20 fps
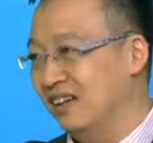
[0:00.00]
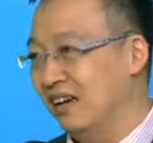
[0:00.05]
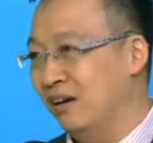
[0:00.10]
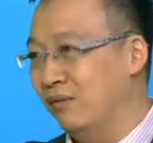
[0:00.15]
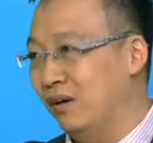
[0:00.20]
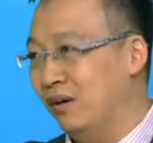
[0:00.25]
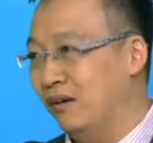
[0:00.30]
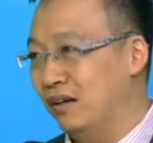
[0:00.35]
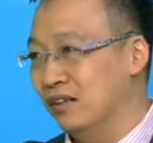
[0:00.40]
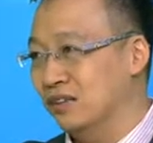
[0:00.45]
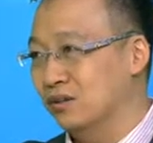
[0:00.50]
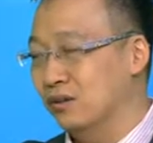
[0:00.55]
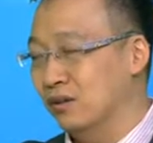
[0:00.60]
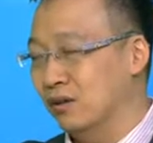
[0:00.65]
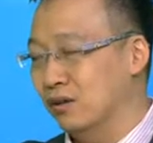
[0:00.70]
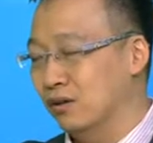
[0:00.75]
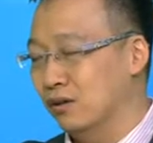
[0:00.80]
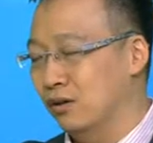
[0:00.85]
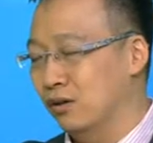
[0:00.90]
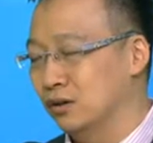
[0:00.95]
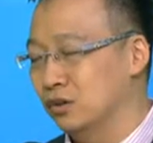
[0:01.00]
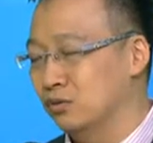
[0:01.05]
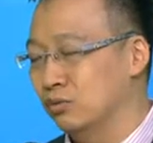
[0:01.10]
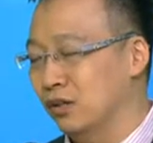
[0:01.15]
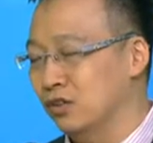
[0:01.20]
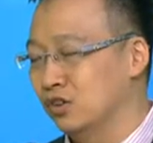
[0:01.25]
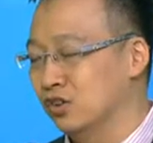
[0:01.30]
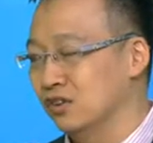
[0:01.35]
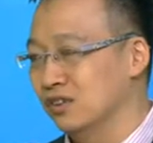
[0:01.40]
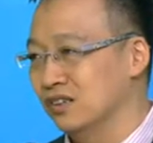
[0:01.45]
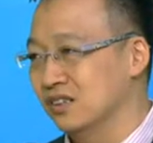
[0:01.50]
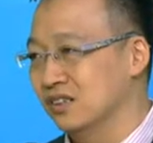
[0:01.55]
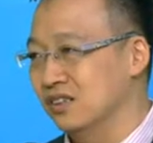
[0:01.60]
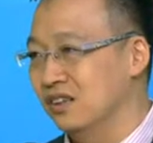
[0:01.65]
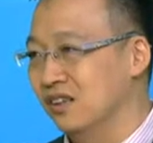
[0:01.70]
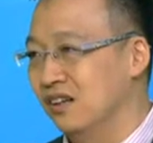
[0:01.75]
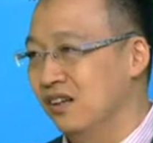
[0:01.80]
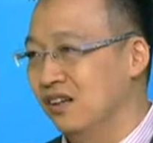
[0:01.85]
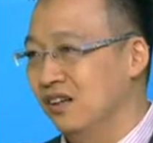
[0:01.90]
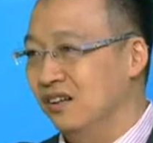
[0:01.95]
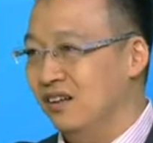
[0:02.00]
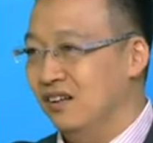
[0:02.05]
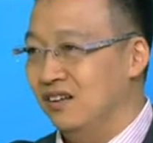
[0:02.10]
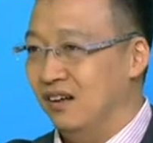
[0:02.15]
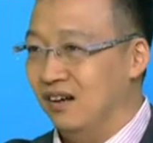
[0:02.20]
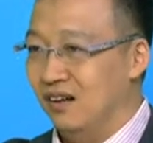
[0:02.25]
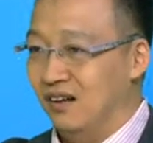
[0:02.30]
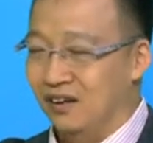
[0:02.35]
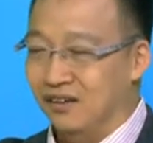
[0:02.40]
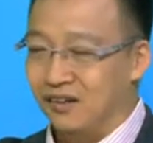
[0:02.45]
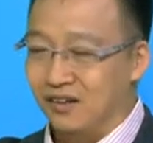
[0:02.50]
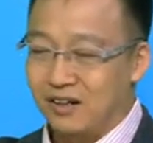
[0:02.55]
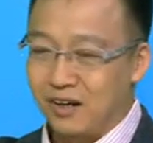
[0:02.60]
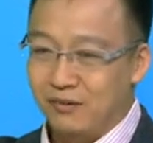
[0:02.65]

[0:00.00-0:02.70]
as well as the constructions, the